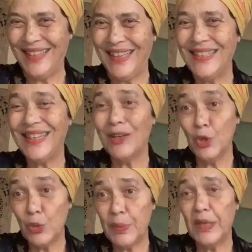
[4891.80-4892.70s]
and they
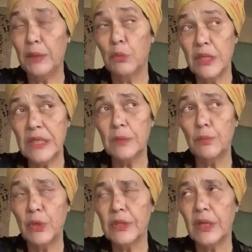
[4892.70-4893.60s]
occupied most,
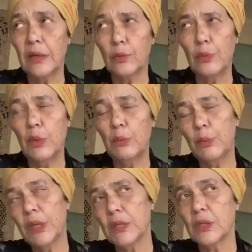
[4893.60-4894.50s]
I remember,
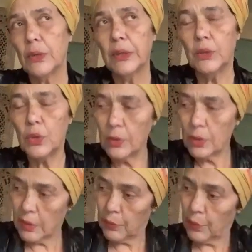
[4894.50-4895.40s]
because going to,
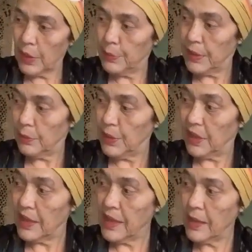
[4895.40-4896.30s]

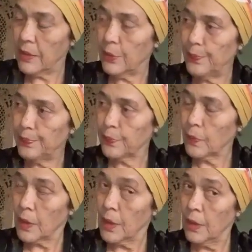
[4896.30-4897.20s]
being
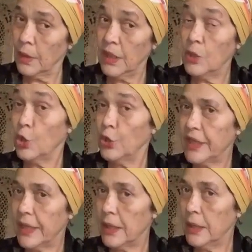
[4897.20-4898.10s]
in
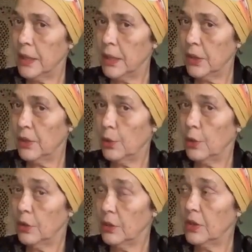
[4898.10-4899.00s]
hotel, a
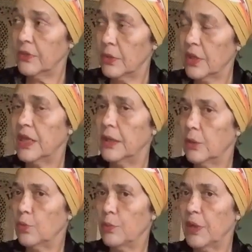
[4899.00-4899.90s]
lot of the
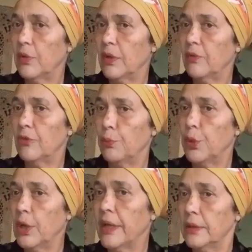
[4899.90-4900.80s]
cleaning women were from
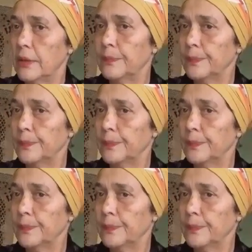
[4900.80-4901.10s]
Poland